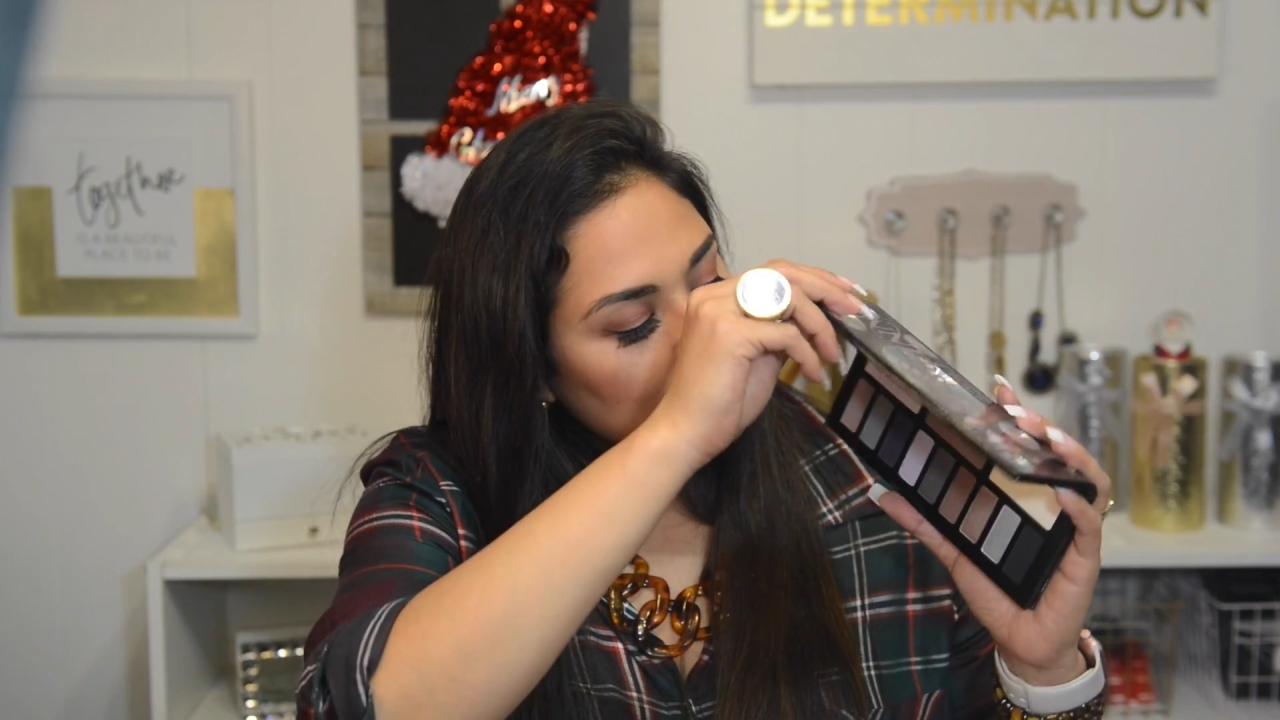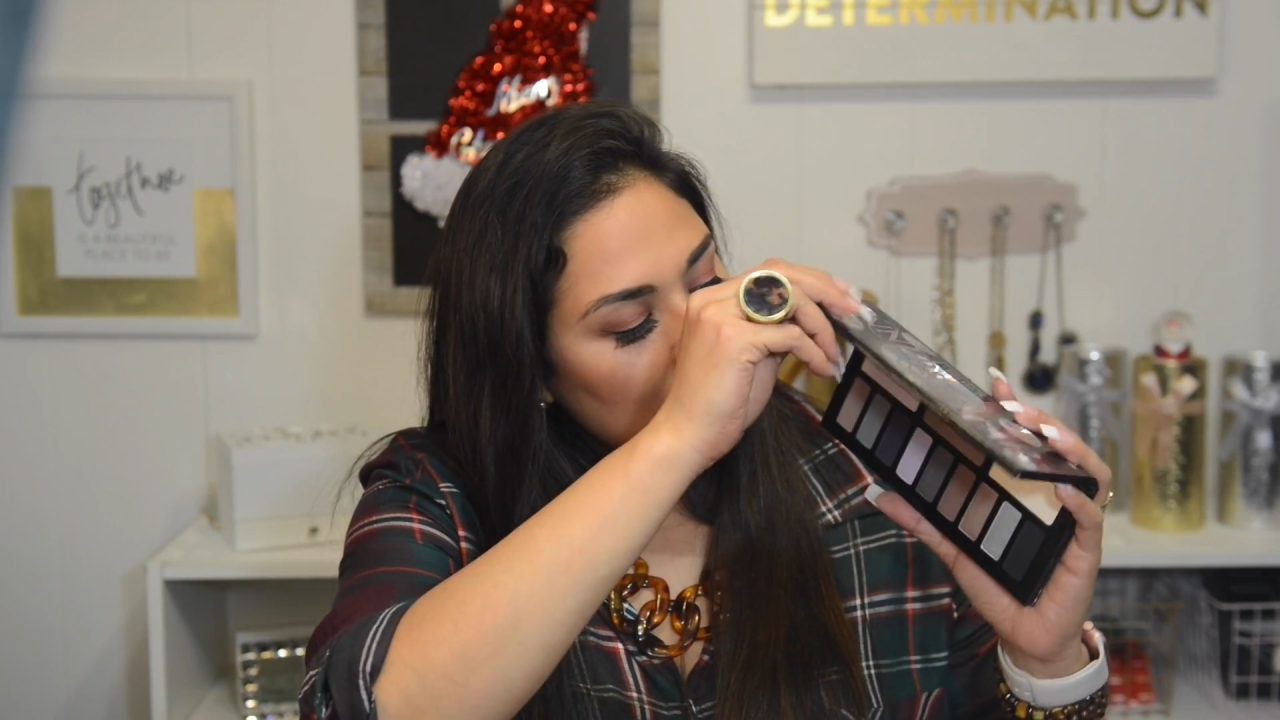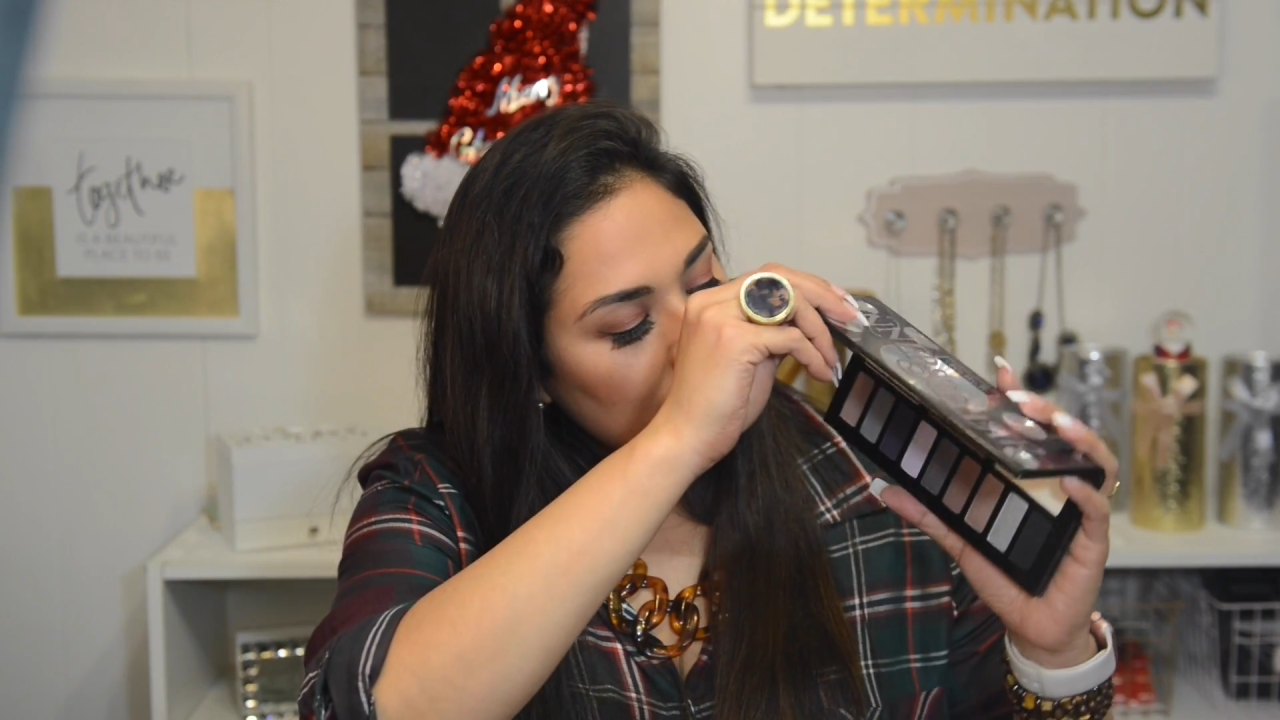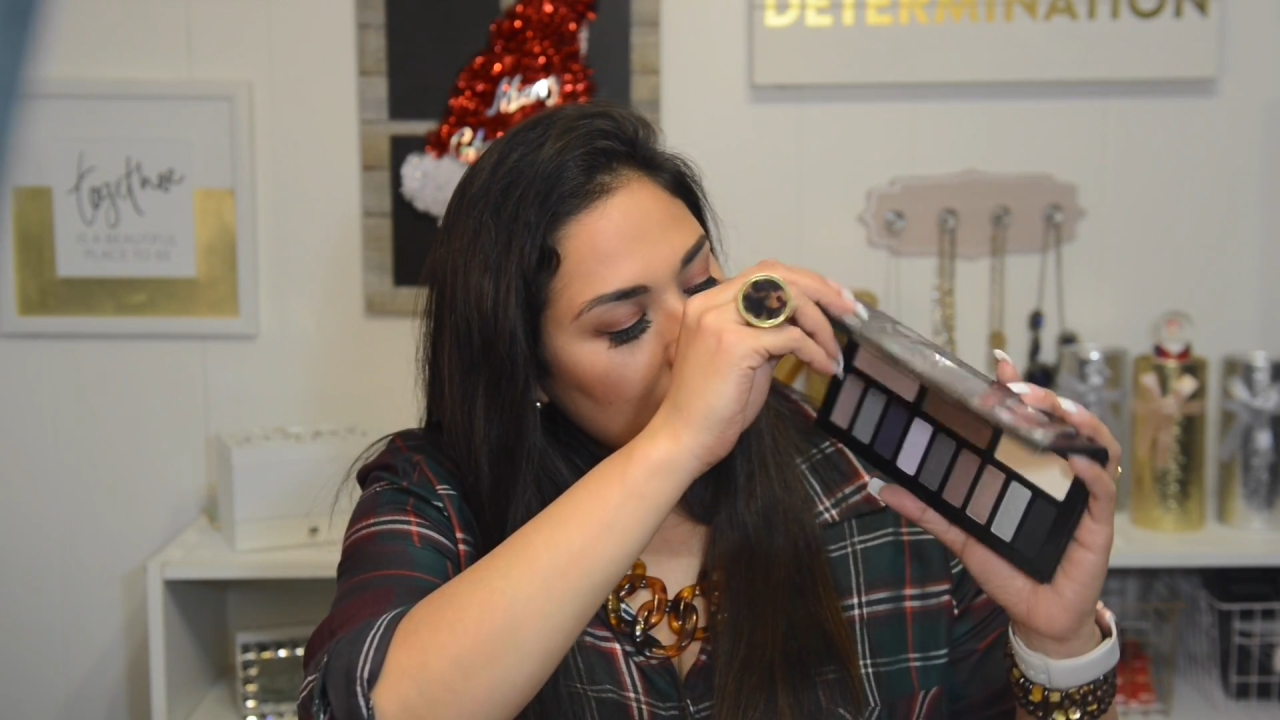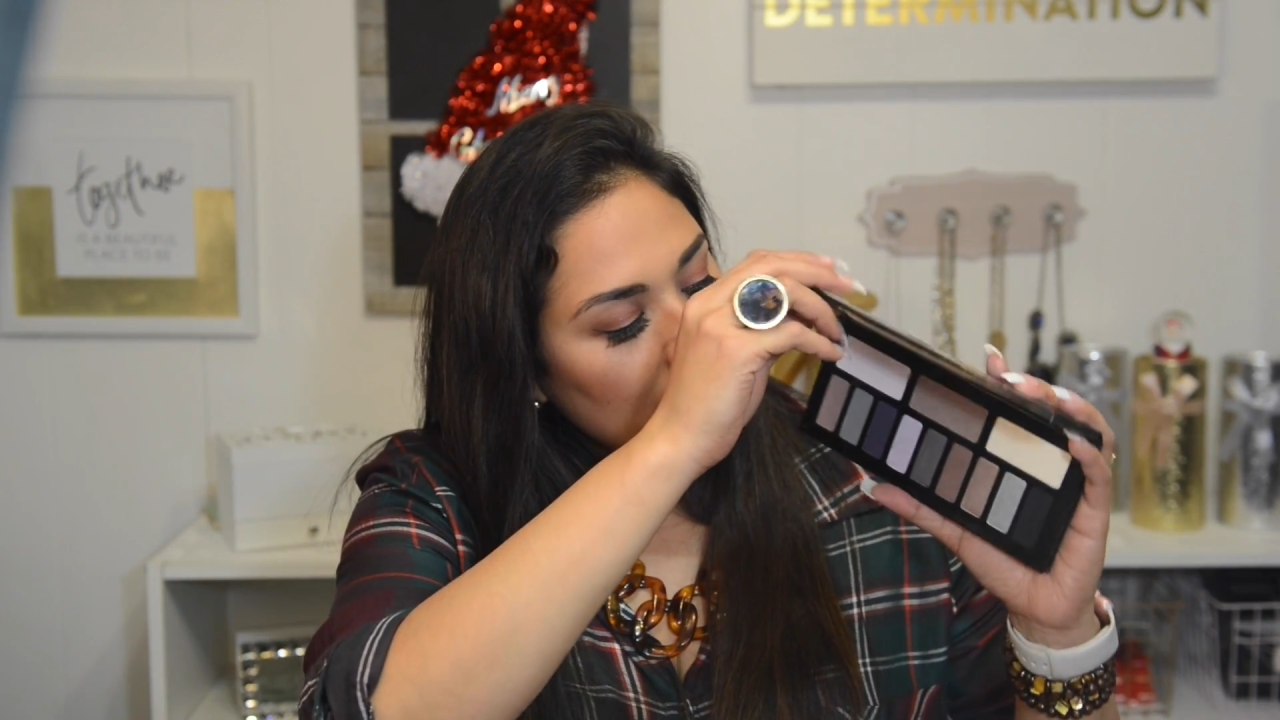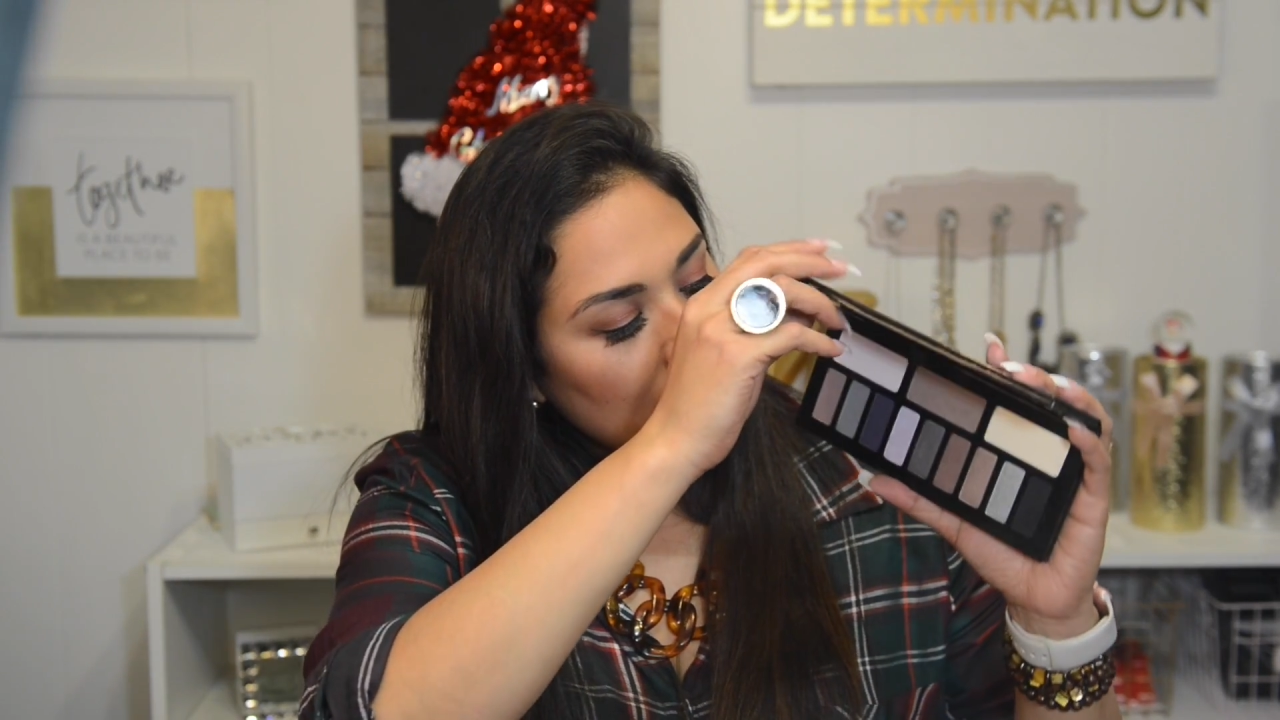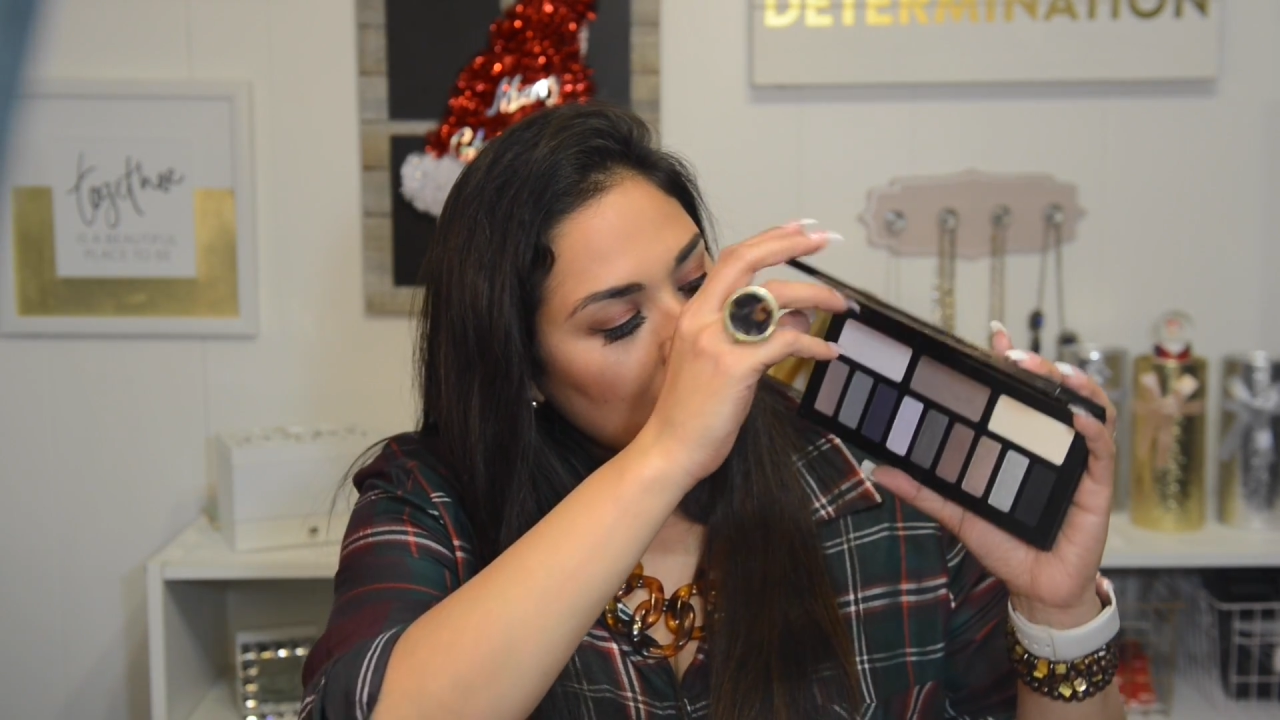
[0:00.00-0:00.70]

But anyways,